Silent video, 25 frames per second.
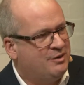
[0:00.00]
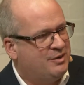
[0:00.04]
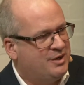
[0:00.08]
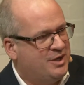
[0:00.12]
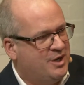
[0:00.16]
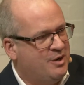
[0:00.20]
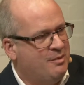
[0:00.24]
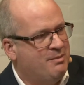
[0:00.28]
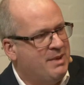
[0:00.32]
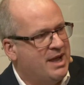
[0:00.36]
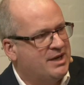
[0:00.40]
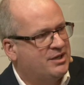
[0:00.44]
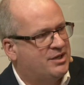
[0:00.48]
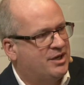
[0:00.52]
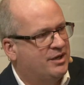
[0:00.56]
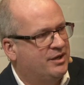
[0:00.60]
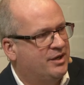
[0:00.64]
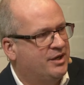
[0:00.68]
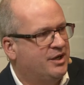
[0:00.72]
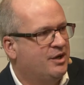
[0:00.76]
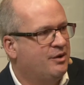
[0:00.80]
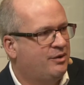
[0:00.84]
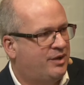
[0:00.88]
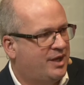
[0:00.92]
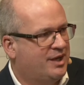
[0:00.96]
You mentioned
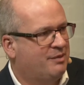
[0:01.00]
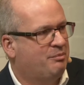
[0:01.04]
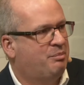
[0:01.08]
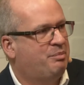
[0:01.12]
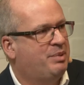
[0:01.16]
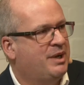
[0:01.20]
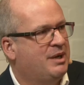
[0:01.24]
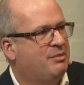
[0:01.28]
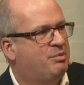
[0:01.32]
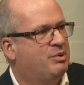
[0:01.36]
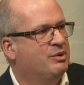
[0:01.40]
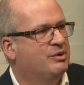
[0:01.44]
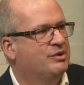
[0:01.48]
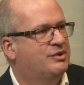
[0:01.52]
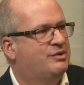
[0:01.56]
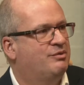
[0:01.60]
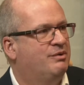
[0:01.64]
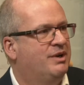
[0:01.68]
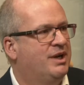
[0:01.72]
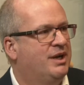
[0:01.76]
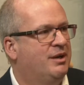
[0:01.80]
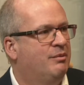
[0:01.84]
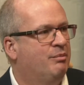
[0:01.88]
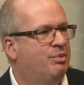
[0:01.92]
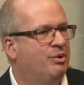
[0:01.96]
that you think people's
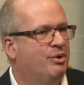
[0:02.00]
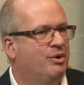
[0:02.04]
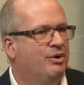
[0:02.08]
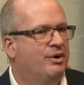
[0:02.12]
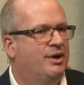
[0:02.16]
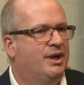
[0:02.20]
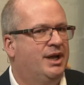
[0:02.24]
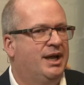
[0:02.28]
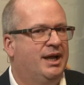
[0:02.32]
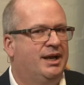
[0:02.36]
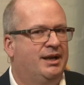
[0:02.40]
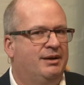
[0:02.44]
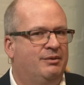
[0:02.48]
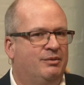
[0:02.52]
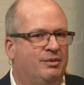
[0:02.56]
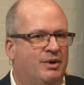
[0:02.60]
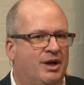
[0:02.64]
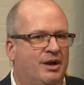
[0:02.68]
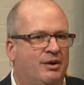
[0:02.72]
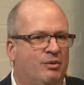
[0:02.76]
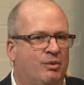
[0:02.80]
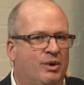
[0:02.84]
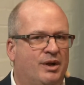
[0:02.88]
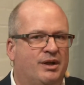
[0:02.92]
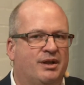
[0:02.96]
really important,
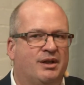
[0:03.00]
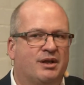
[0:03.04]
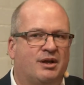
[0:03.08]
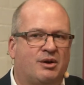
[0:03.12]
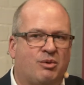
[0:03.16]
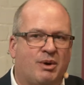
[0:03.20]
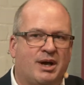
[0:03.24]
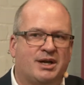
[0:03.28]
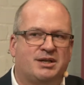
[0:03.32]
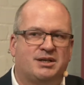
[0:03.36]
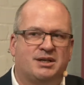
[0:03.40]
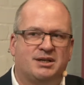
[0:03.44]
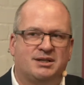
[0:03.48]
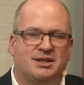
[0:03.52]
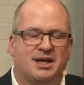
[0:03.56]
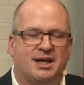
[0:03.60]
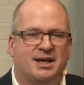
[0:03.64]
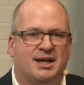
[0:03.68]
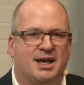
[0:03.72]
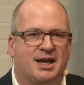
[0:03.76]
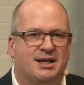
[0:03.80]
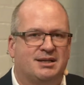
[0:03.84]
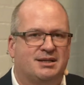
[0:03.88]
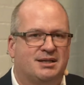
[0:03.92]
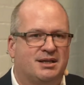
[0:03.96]
and one of the questions I
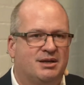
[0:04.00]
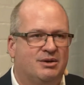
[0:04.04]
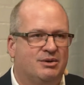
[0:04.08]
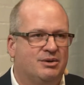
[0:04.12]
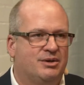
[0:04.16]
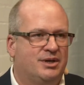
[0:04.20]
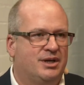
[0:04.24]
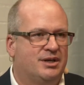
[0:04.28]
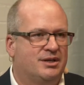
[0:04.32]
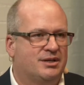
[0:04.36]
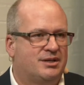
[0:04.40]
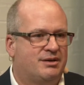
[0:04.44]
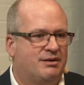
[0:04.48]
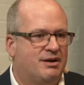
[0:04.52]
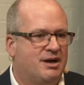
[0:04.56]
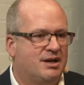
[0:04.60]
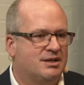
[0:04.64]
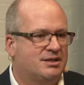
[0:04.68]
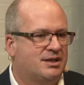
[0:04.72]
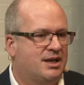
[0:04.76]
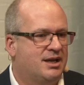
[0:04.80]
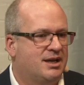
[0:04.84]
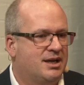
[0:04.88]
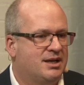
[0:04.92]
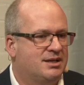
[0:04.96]
guess the audience are
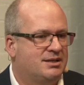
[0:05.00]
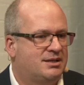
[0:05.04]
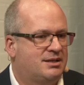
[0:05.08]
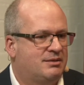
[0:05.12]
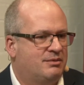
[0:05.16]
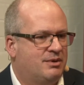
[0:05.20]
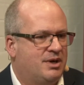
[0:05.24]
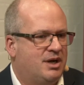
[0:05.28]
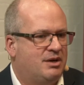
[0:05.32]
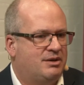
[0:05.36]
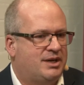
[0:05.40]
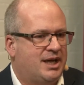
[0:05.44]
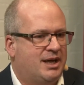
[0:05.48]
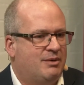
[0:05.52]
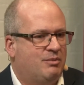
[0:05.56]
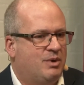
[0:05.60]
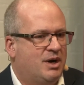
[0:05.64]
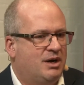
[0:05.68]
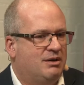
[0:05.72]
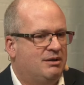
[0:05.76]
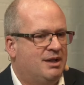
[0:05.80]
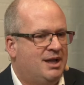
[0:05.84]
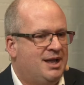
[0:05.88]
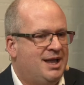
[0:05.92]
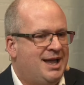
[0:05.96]
asking is, okay,
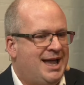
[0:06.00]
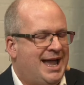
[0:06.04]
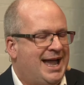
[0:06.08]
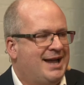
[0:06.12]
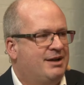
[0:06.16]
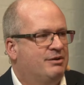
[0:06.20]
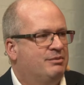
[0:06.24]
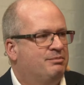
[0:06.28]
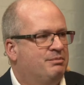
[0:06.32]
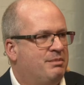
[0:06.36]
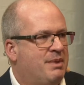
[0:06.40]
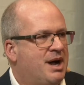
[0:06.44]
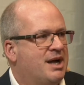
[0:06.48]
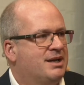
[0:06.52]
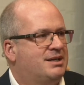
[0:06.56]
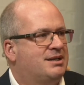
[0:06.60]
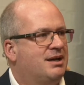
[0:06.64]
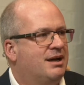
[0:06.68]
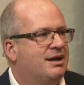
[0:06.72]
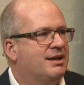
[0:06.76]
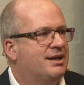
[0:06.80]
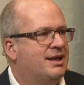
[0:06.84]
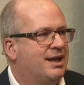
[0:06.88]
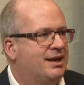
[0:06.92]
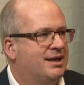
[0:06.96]
well, how might
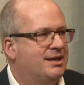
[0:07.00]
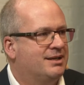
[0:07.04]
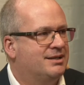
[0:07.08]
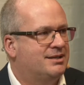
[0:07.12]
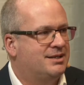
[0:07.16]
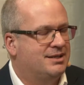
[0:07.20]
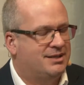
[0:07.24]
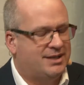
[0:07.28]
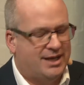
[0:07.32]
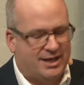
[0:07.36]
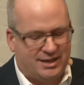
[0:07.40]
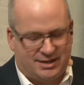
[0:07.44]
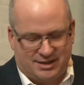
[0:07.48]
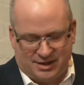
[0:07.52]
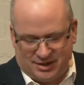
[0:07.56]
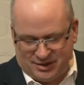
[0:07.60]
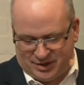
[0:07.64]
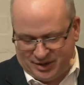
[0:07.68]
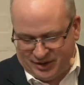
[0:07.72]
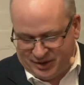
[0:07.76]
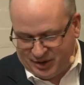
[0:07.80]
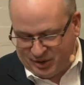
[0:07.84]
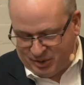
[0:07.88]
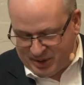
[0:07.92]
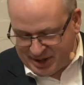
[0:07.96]
I get into data?
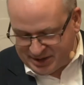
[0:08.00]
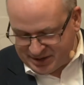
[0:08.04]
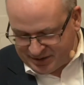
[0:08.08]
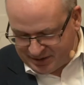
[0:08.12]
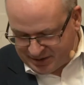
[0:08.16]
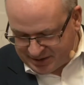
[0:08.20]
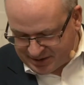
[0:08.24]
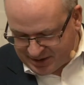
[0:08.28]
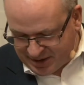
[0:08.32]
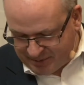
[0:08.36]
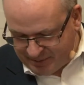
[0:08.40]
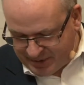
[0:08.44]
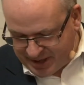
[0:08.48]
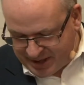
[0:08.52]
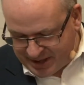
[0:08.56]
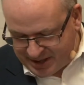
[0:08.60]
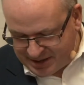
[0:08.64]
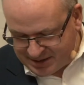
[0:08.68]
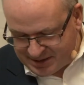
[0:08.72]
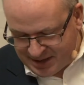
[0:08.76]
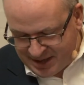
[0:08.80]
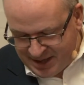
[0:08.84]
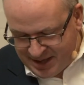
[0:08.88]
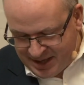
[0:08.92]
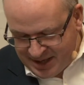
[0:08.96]
So the question that's come in
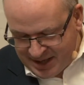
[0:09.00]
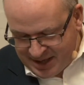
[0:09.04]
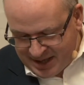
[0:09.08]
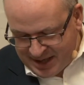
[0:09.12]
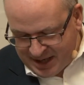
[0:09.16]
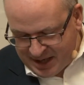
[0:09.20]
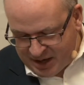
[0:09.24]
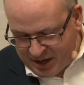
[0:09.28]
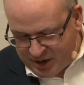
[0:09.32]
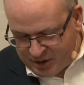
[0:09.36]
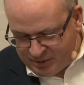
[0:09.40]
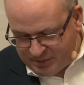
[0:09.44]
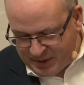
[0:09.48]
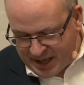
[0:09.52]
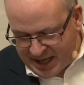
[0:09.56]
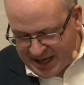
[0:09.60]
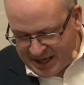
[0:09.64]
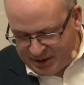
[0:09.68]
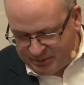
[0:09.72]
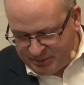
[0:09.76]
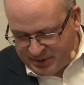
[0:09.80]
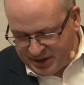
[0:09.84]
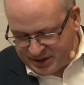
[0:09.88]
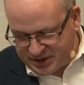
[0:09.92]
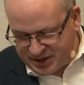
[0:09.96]
is,
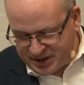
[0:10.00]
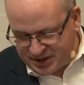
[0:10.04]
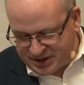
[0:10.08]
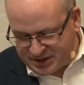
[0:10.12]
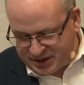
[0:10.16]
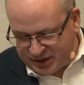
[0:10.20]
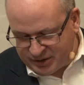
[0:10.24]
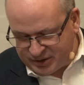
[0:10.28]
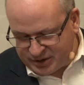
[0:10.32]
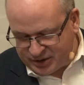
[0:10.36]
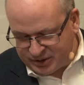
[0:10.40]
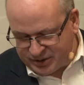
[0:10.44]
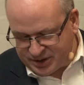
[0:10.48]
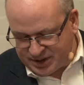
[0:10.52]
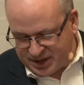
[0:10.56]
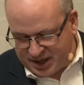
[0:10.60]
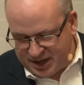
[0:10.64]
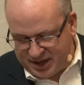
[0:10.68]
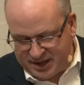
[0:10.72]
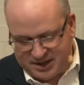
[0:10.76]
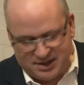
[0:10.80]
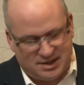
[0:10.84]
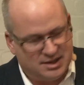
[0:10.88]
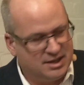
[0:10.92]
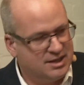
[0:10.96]
how much is social
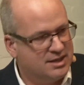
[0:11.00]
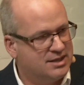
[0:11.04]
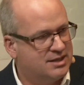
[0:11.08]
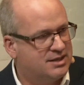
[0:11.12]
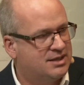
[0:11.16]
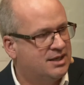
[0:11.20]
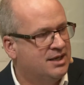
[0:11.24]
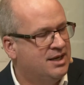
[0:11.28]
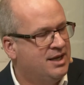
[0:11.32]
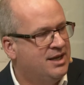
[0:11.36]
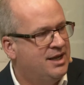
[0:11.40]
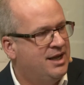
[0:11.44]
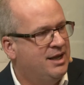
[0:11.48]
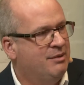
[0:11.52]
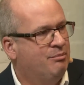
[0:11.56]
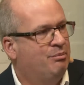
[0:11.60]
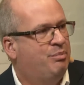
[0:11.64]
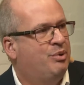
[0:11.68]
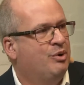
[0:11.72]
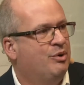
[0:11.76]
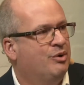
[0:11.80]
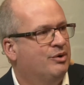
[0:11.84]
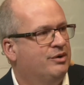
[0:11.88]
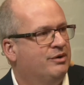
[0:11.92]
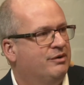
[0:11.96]
sciences
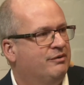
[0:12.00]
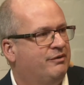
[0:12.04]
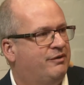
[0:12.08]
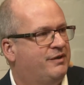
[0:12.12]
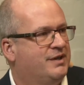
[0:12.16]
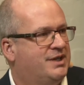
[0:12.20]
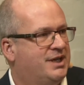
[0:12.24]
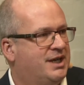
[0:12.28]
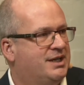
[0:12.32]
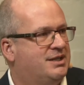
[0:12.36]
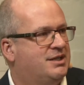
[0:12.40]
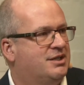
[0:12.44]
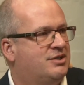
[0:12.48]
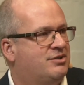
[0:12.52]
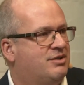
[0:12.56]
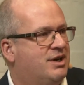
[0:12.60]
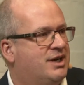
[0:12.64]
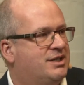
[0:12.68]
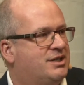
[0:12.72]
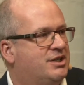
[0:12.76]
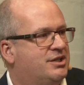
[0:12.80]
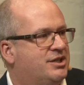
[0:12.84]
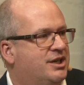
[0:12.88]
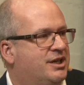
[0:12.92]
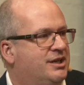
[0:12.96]
important for data
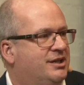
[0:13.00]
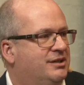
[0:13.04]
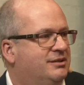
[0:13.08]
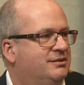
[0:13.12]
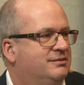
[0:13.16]
strategy?